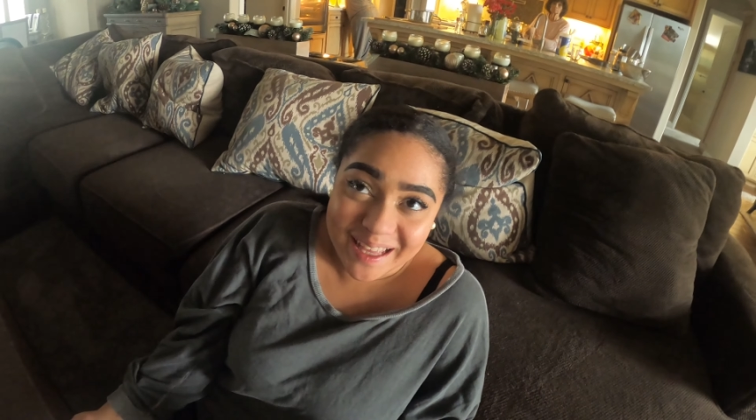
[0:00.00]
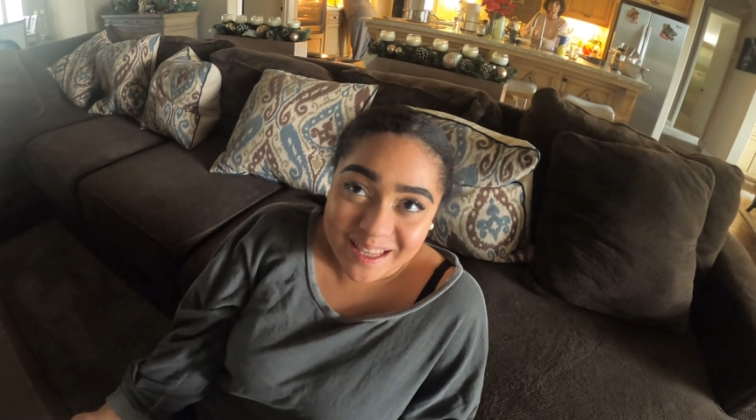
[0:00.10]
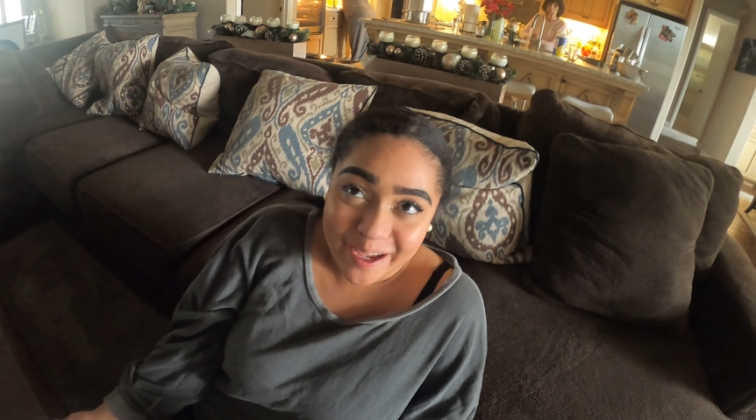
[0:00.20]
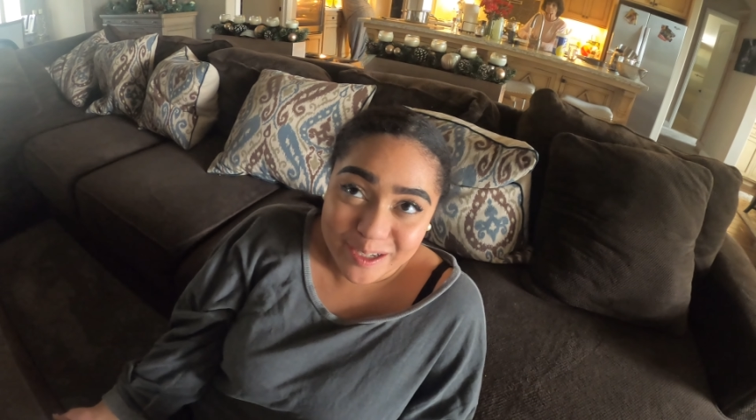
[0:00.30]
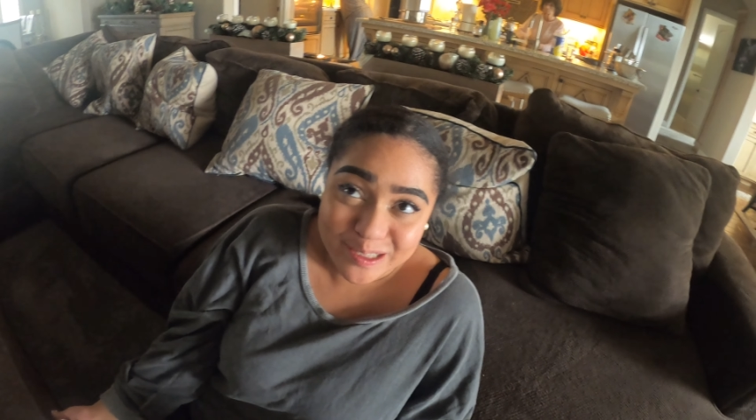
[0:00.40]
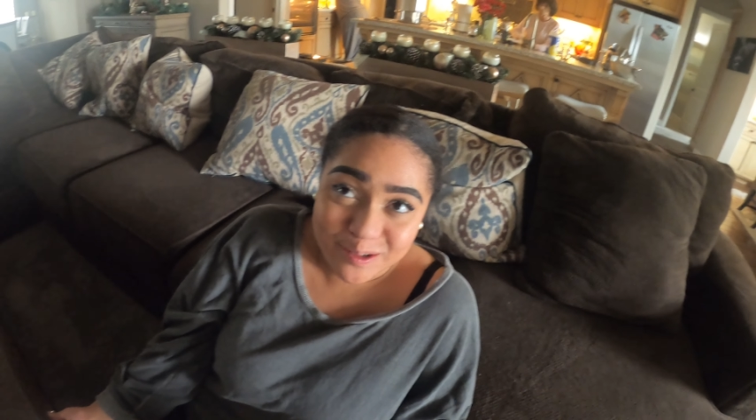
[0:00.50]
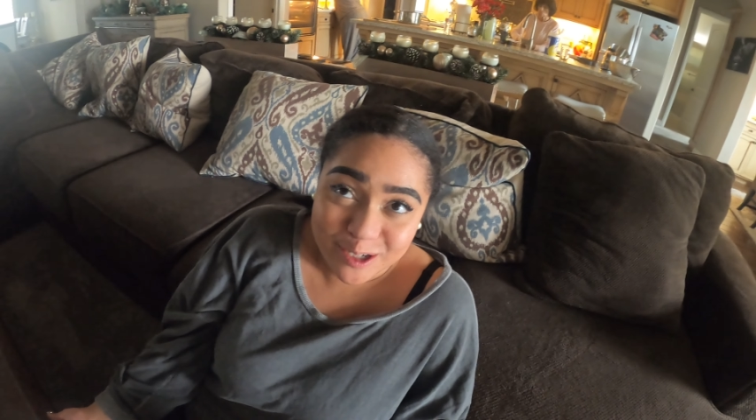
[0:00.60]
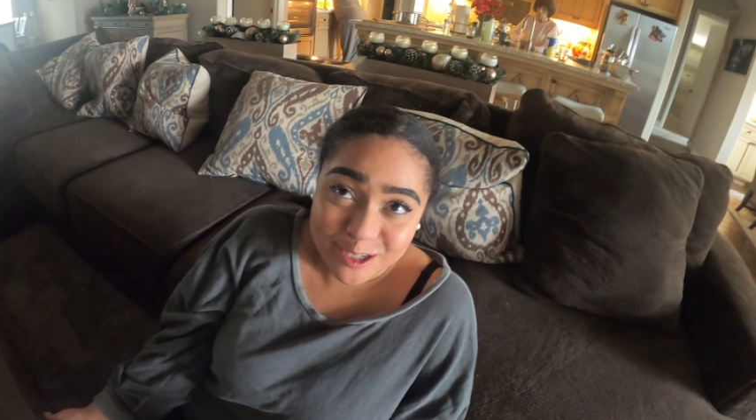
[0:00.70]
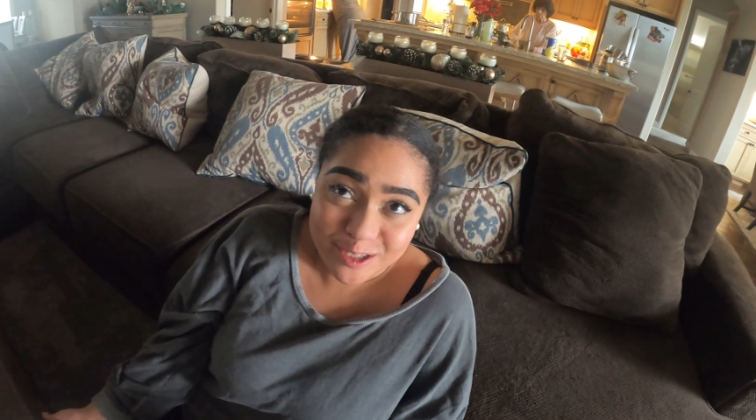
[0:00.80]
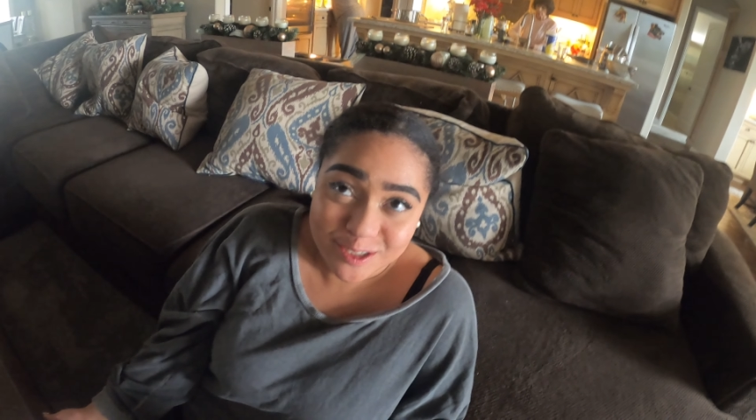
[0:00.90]
I thought I just
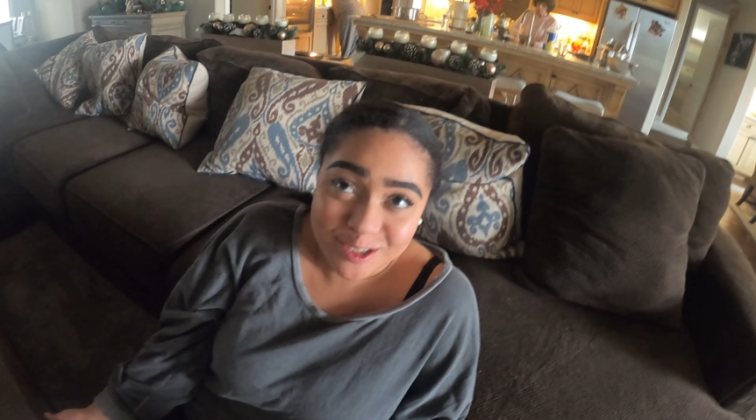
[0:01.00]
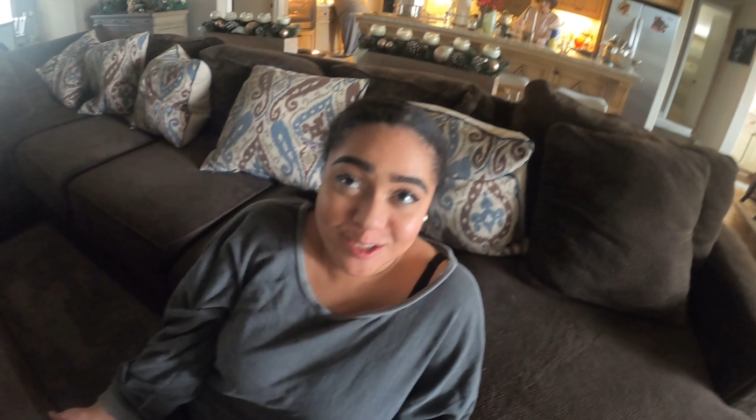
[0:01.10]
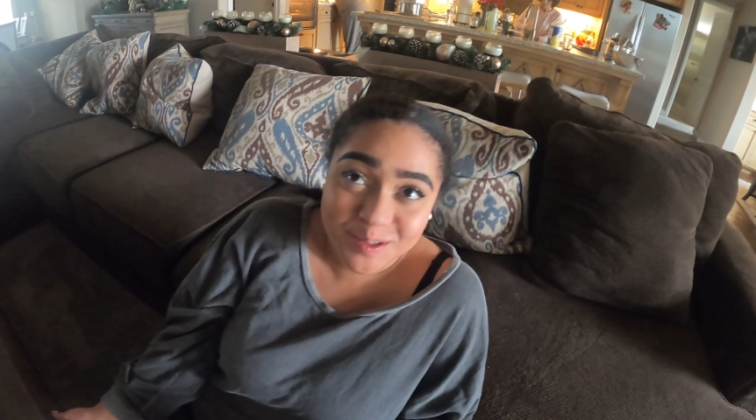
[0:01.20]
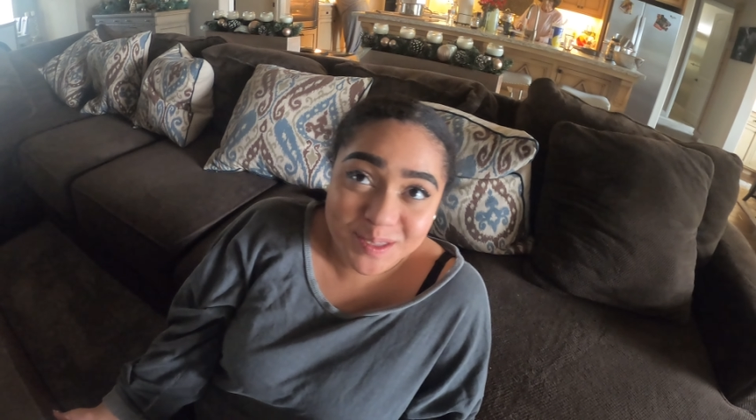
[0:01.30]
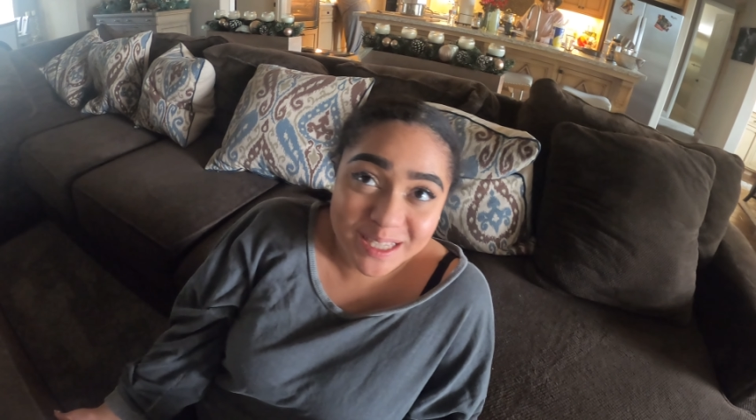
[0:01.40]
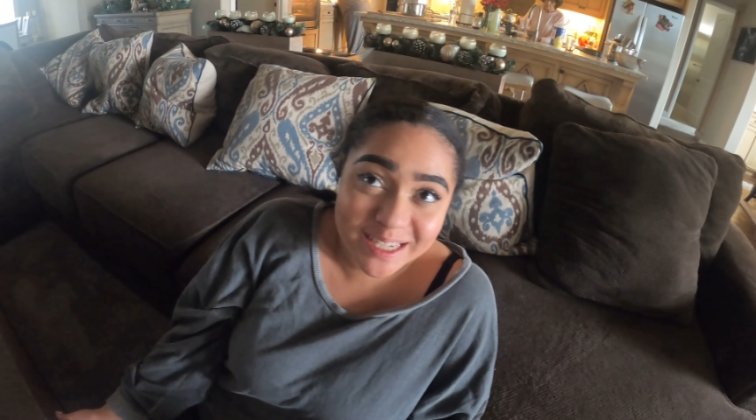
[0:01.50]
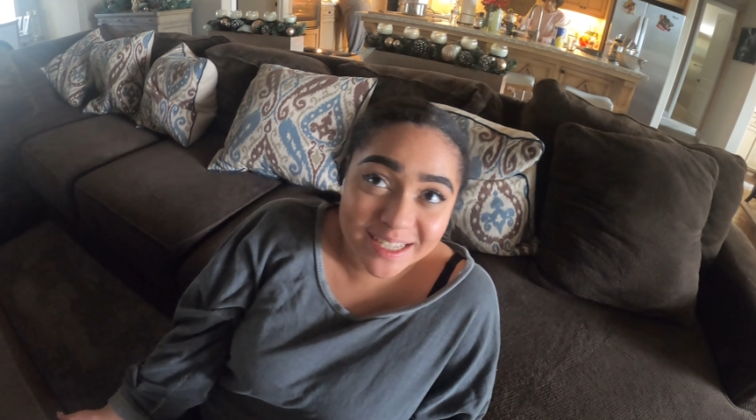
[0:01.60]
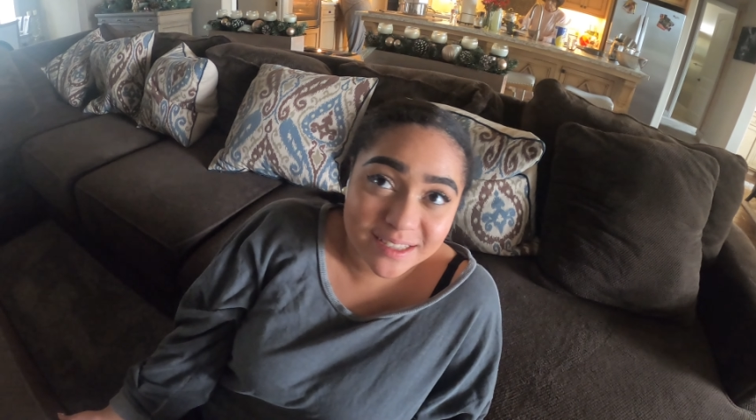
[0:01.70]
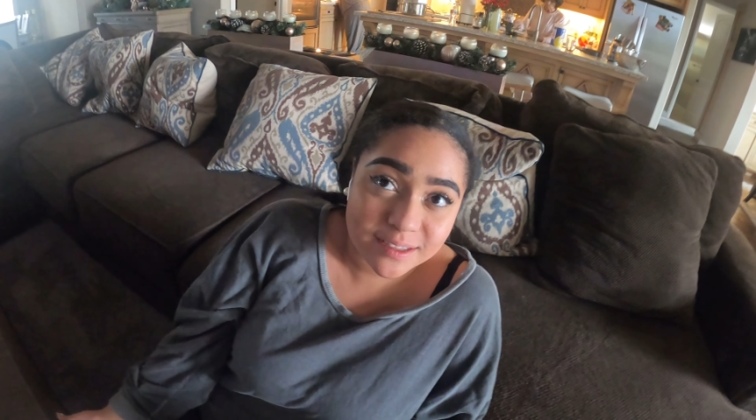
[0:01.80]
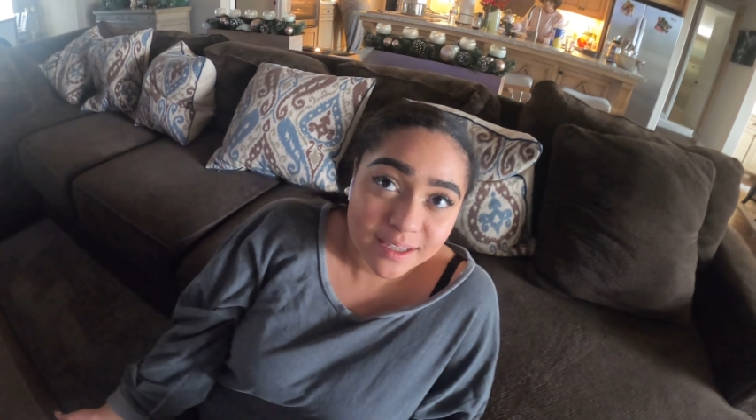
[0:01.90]
ordered two
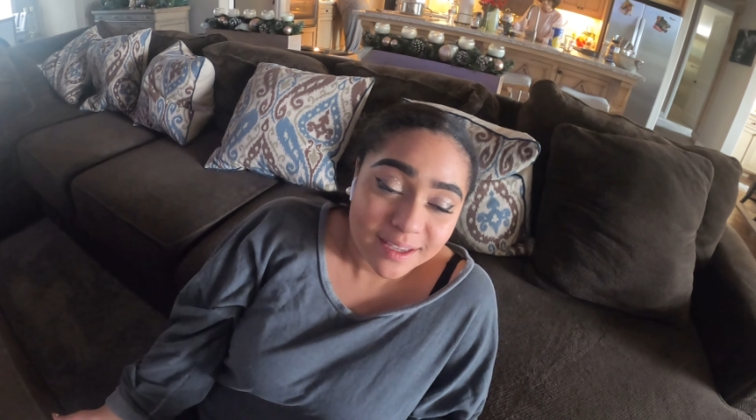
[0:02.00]
things.